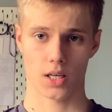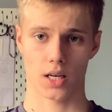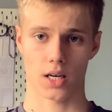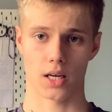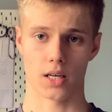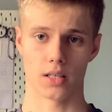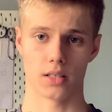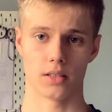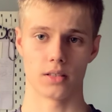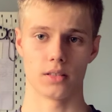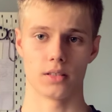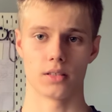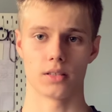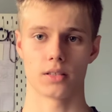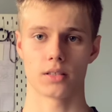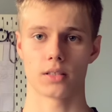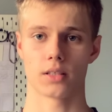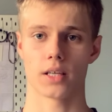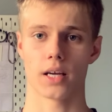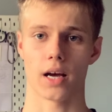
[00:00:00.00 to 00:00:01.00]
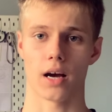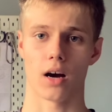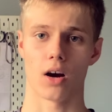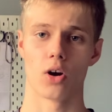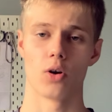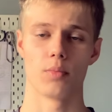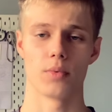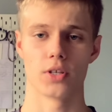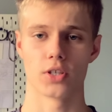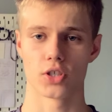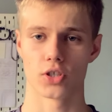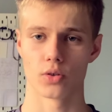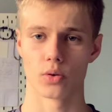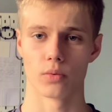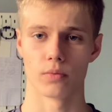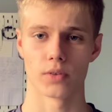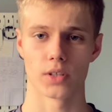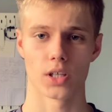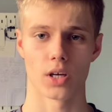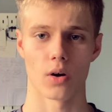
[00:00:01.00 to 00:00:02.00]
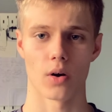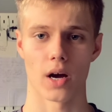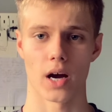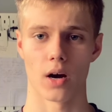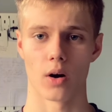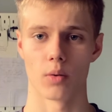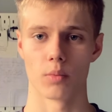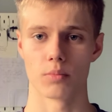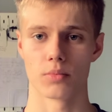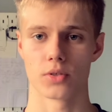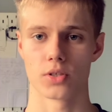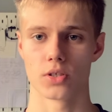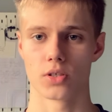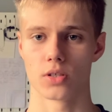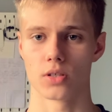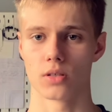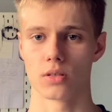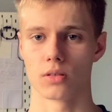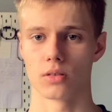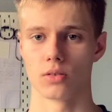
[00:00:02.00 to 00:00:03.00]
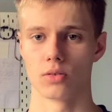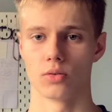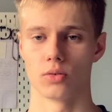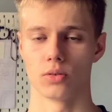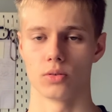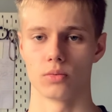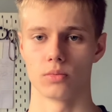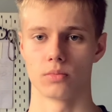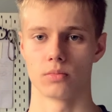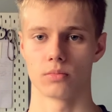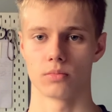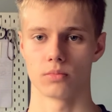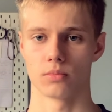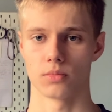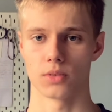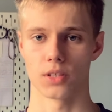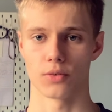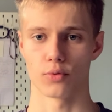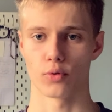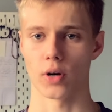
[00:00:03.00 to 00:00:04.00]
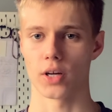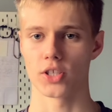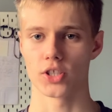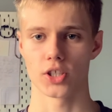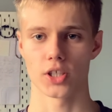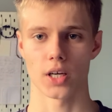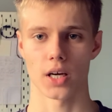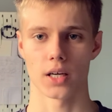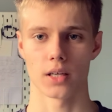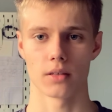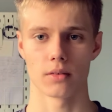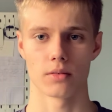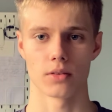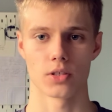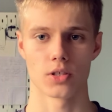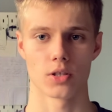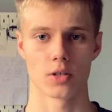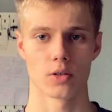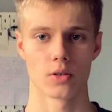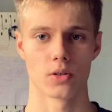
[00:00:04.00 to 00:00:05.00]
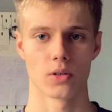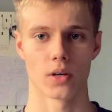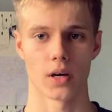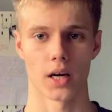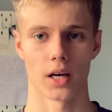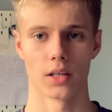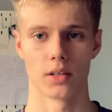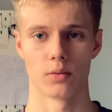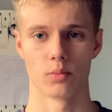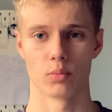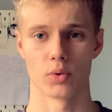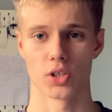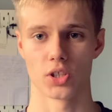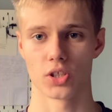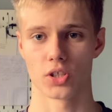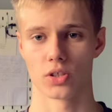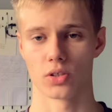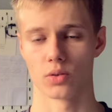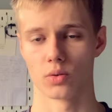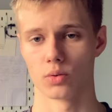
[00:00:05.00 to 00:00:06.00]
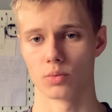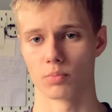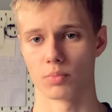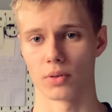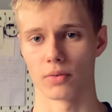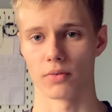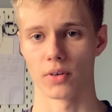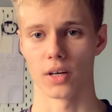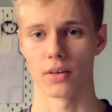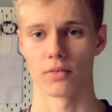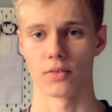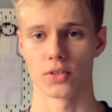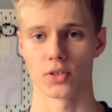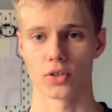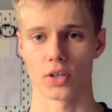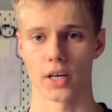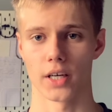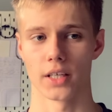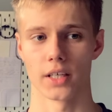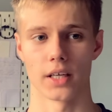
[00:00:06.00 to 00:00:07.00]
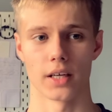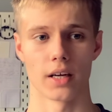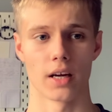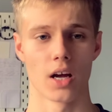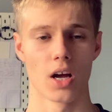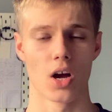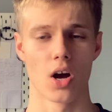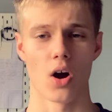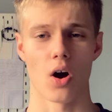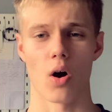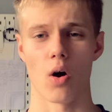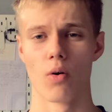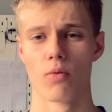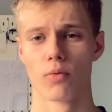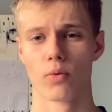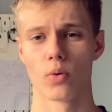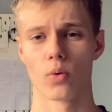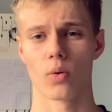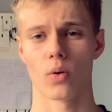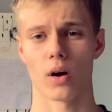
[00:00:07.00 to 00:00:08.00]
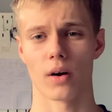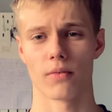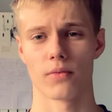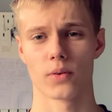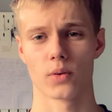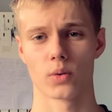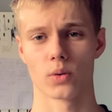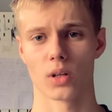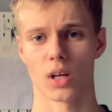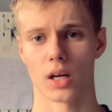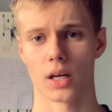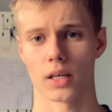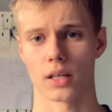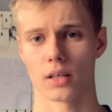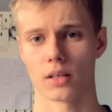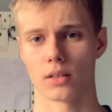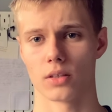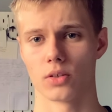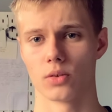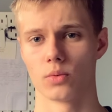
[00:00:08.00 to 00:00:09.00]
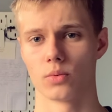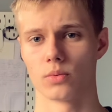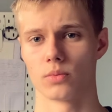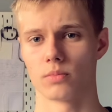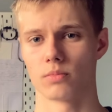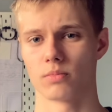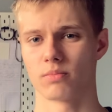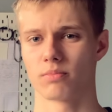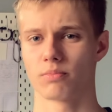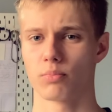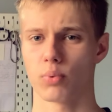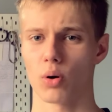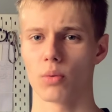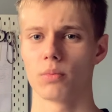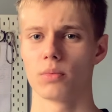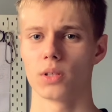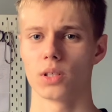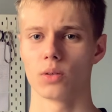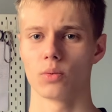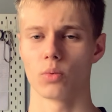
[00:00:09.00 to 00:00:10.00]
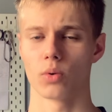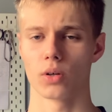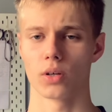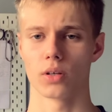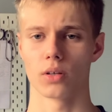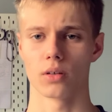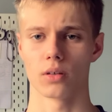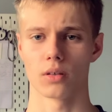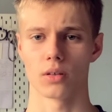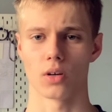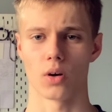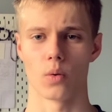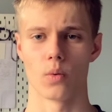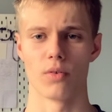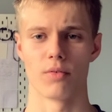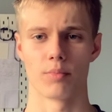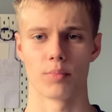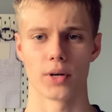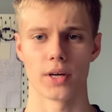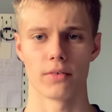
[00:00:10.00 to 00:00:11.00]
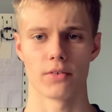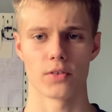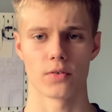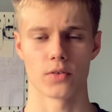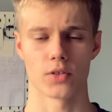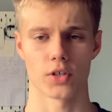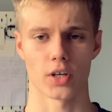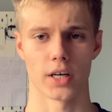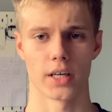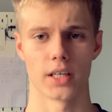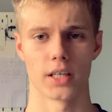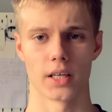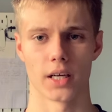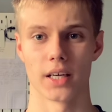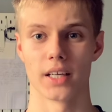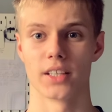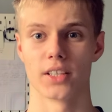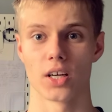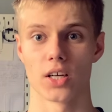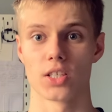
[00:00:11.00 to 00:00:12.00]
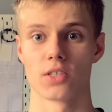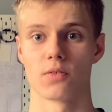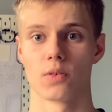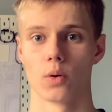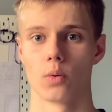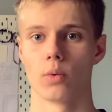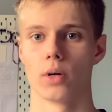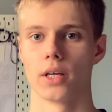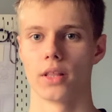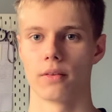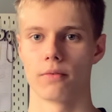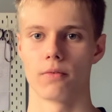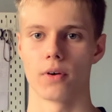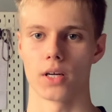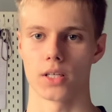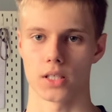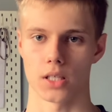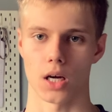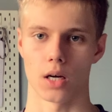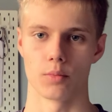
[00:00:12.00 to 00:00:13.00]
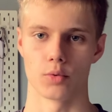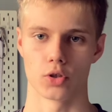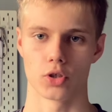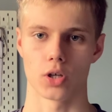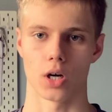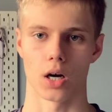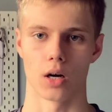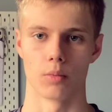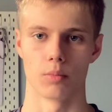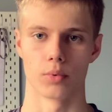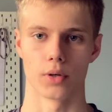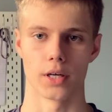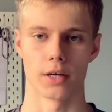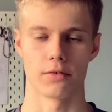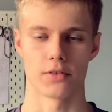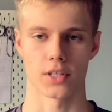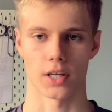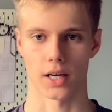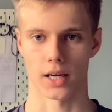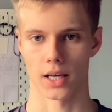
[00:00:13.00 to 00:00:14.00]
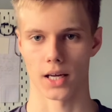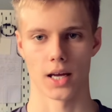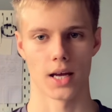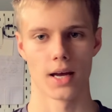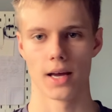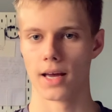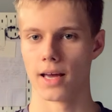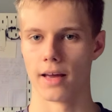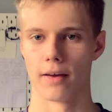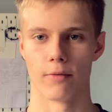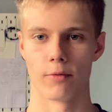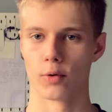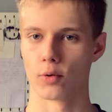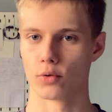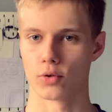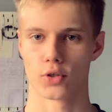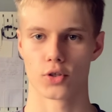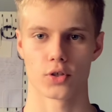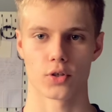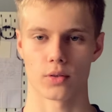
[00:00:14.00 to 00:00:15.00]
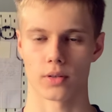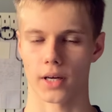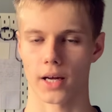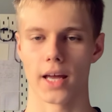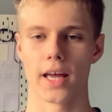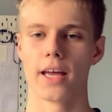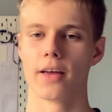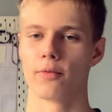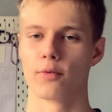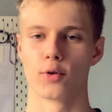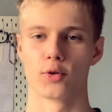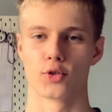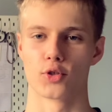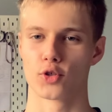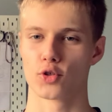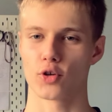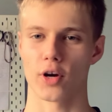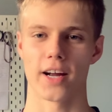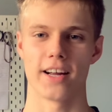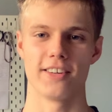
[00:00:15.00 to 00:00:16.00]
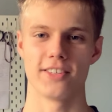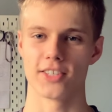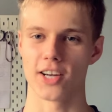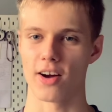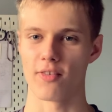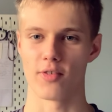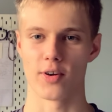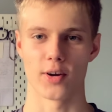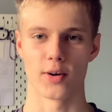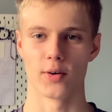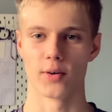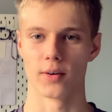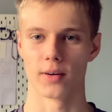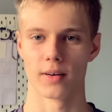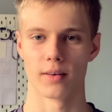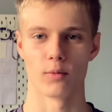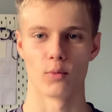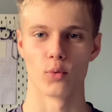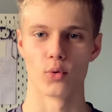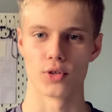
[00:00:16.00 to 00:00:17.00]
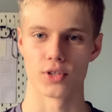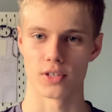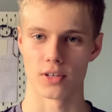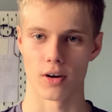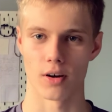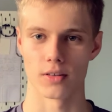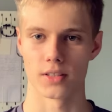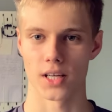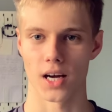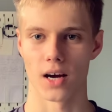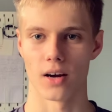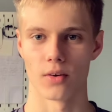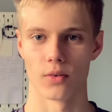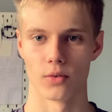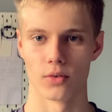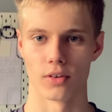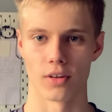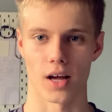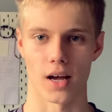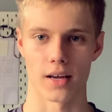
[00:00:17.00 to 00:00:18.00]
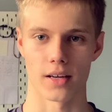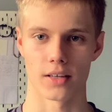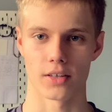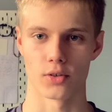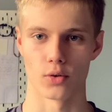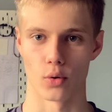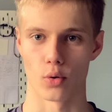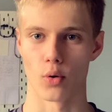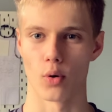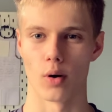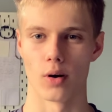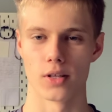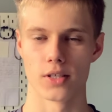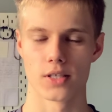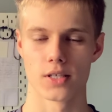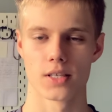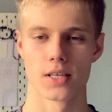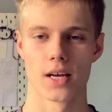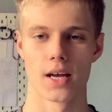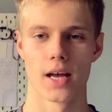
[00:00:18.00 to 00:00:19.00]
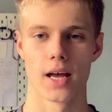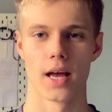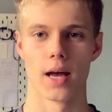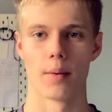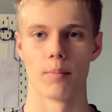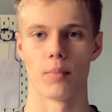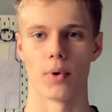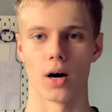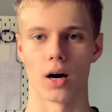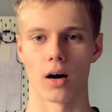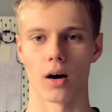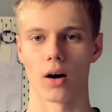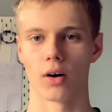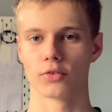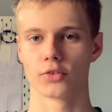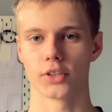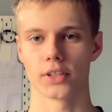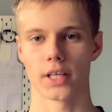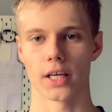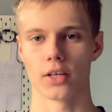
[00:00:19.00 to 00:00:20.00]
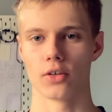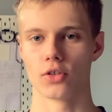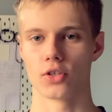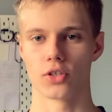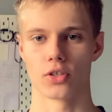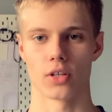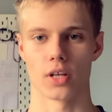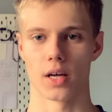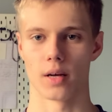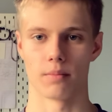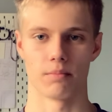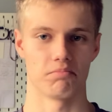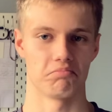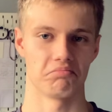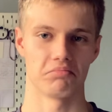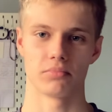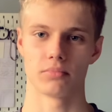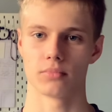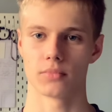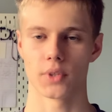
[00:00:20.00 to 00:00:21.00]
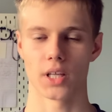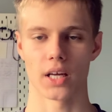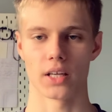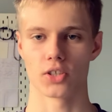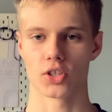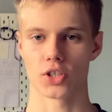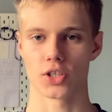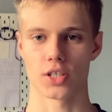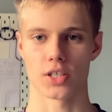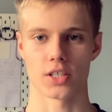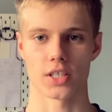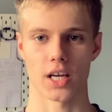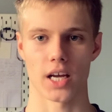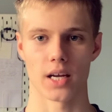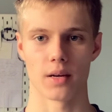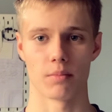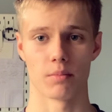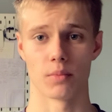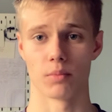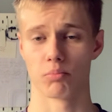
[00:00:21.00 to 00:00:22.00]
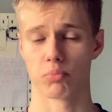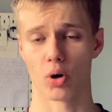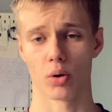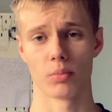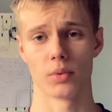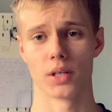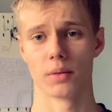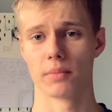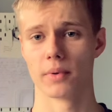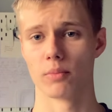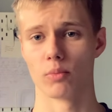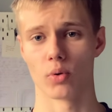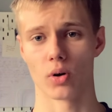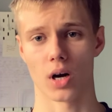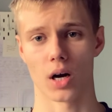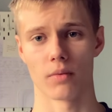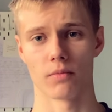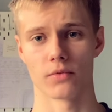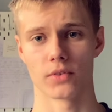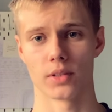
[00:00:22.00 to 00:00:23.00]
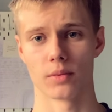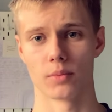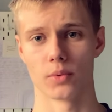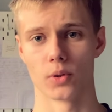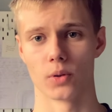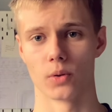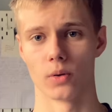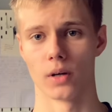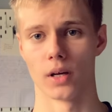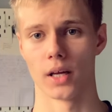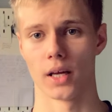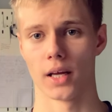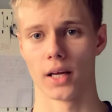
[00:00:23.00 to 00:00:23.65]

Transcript: And yeah, I hope this short video helped you differentiate the two and which you would prefer for training. Overall, I feel like you probably want to go with briefs for training, and it does feel weird the first time you try on briefs. Like it feels strange having water go down like your quads, but after you get used to them, they're just the same, probably a bit more comfortable.